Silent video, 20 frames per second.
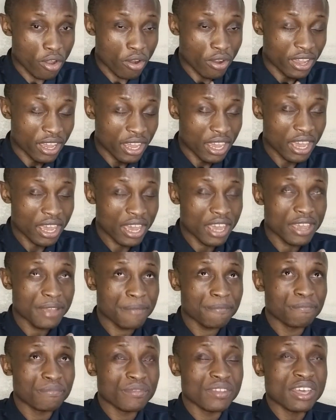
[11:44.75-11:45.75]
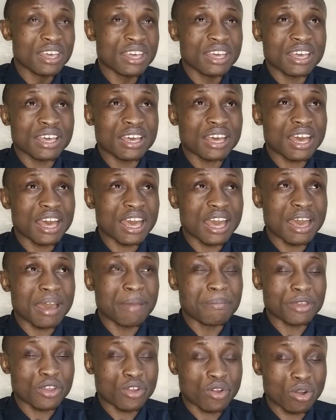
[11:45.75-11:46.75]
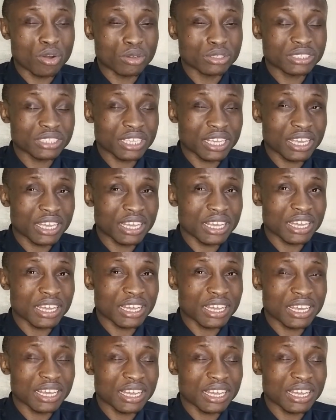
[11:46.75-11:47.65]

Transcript: okay uh, because uh,